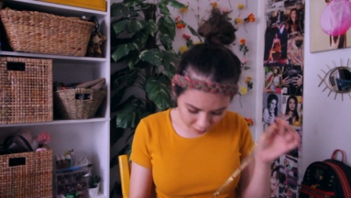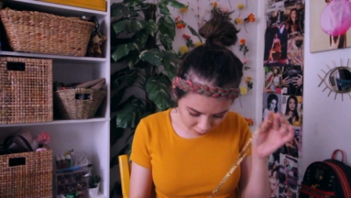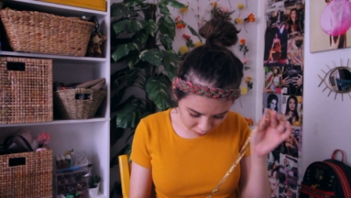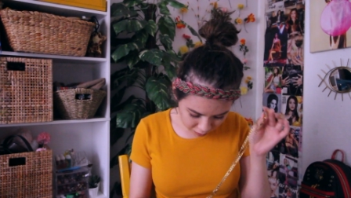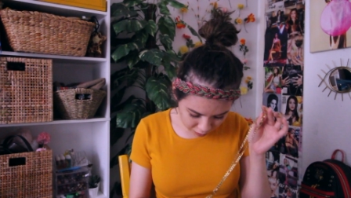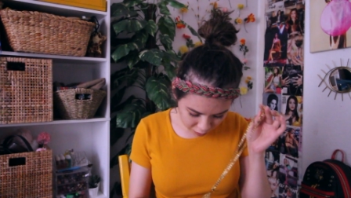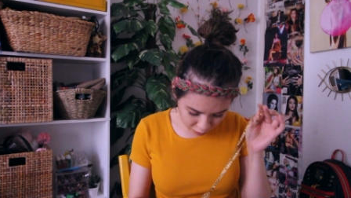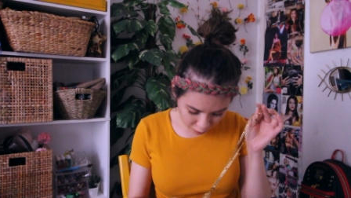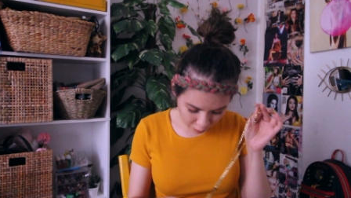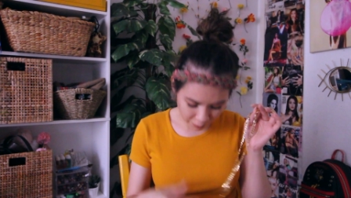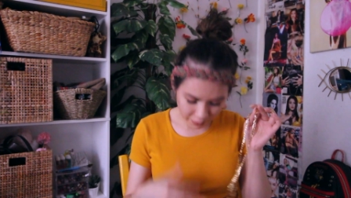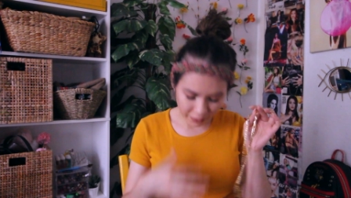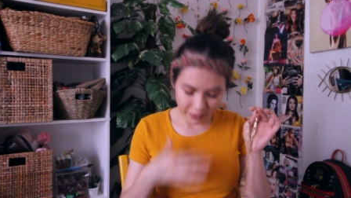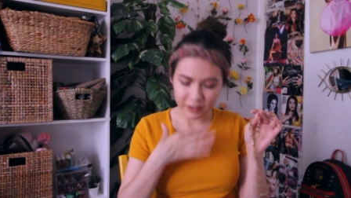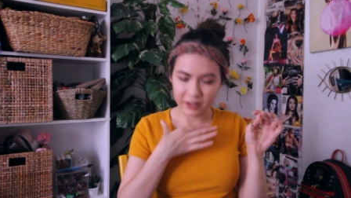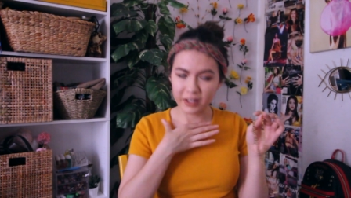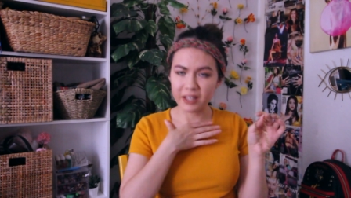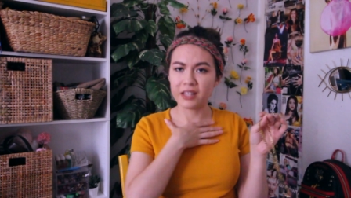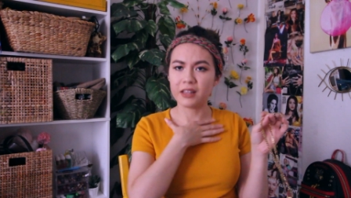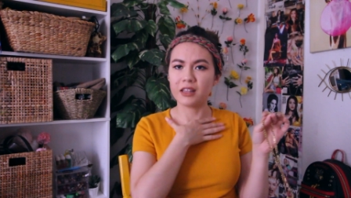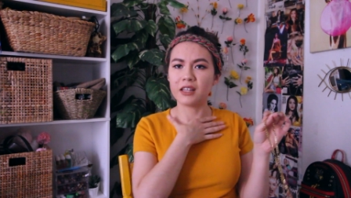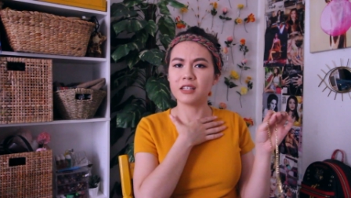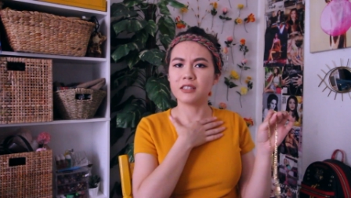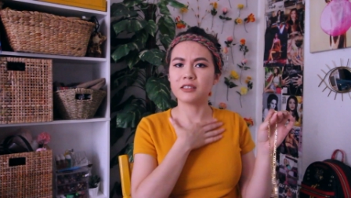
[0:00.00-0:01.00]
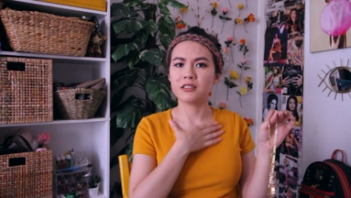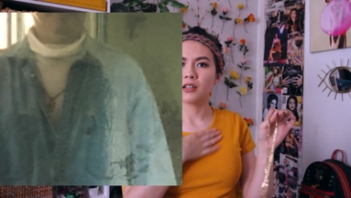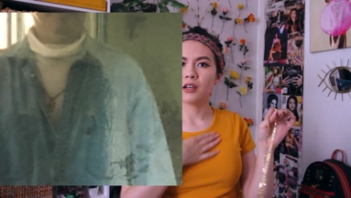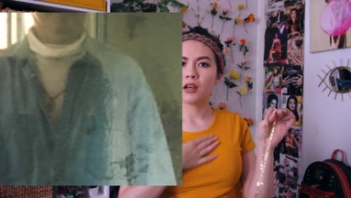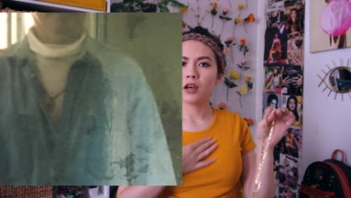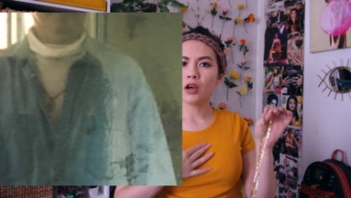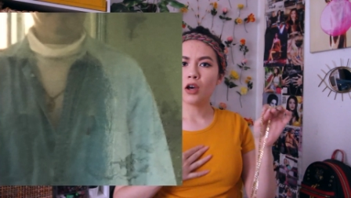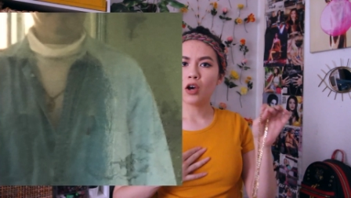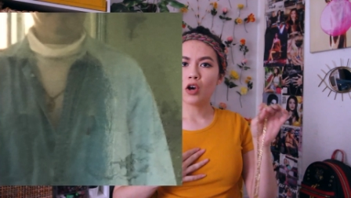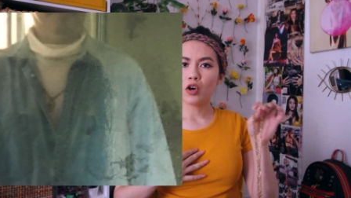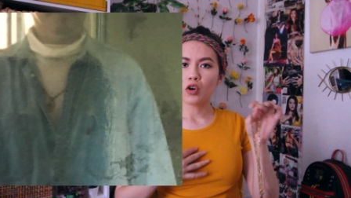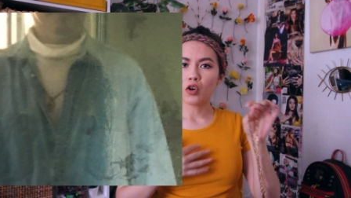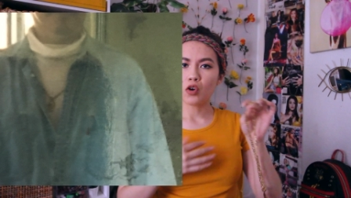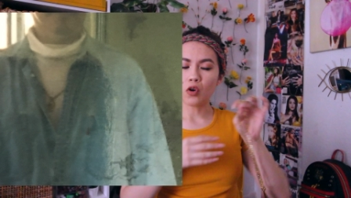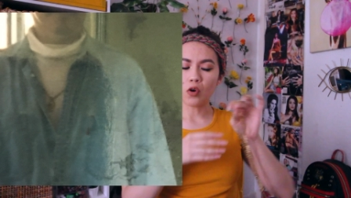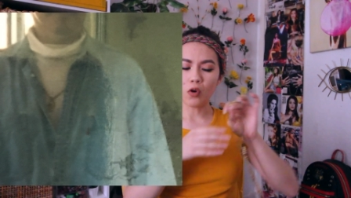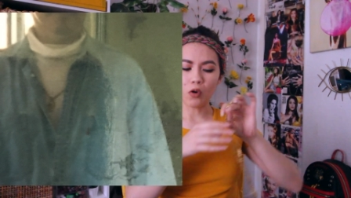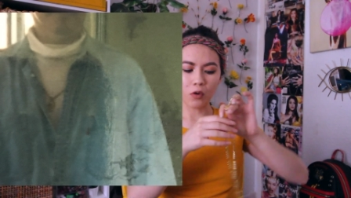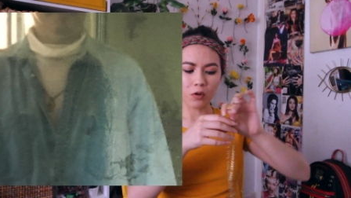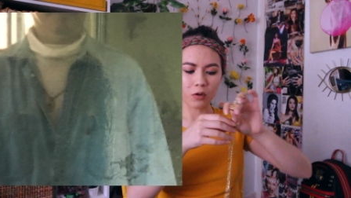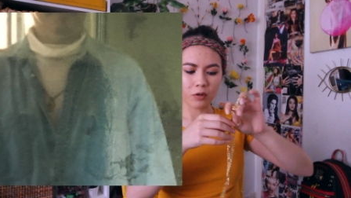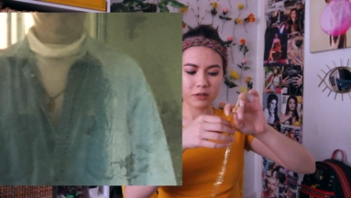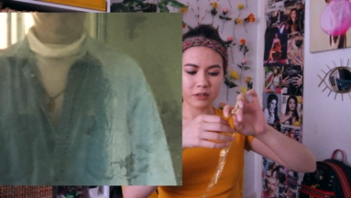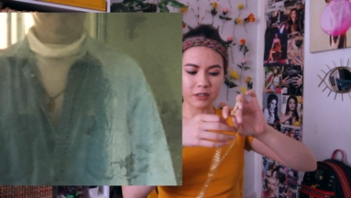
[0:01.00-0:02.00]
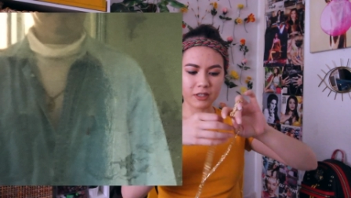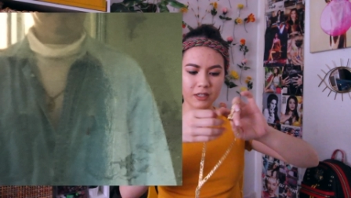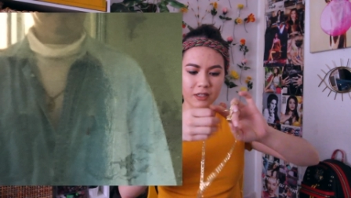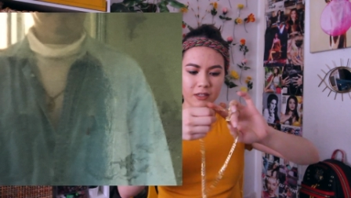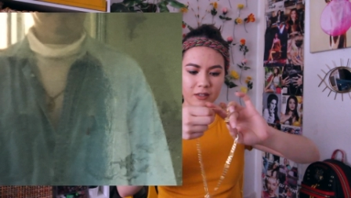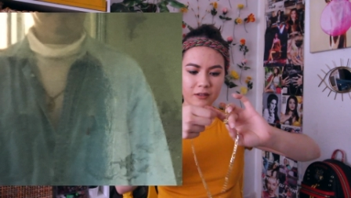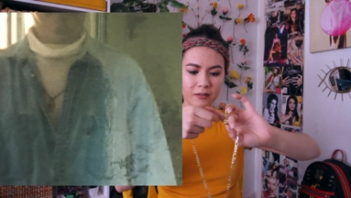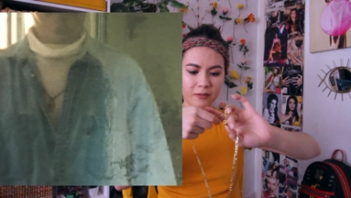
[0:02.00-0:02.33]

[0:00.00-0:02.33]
also wearing like this gold